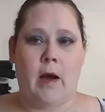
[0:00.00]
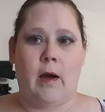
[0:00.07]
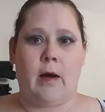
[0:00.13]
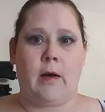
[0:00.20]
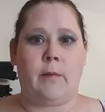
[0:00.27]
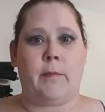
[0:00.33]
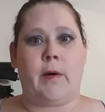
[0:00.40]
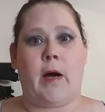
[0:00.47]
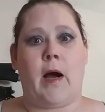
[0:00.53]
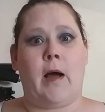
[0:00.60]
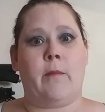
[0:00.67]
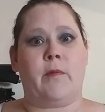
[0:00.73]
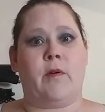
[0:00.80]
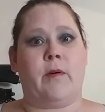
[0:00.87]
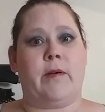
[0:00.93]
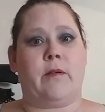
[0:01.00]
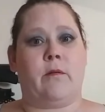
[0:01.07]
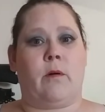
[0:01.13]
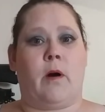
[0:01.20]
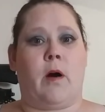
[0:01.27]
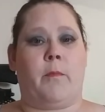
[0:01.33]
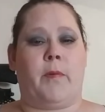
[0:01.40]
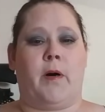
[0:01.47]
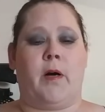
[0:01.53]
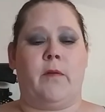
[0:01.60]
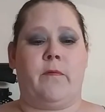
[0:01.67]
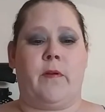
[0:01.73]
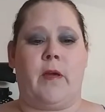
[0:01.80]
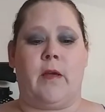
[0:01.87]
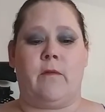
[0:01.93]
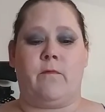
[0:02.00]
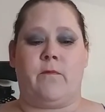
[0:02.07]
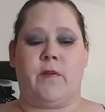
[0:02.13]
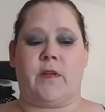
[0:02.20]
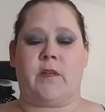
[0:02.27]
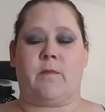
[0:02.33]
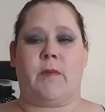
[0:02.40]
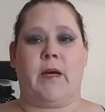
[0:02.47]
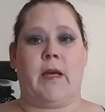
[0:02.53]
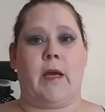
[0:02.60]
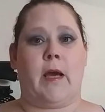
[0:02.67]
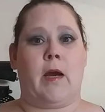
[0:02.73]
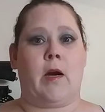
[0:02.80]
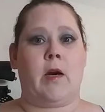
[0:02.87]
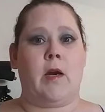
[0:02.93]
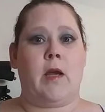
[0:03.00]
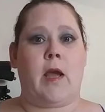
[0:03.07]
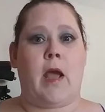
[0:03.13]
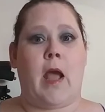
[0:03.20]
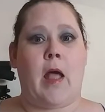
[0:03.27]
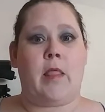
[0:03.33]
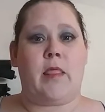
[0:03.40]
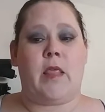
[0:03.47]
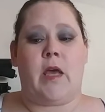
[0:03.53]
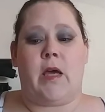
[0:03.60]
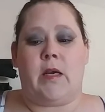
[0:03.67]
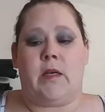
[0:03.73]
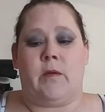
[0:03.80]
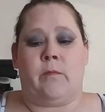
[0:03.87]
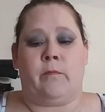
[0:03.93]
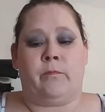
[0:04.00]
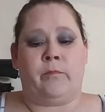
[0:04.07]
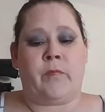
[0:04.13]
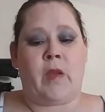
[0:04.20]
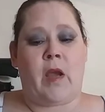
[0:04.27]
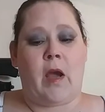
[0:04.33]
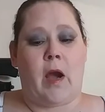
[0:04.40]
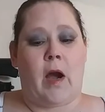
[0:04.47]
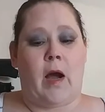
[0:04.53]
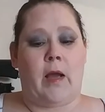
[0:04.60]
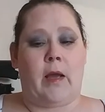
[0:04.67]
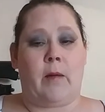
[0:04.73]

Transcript: Um, I'm going to hop off and fix my hair, and then I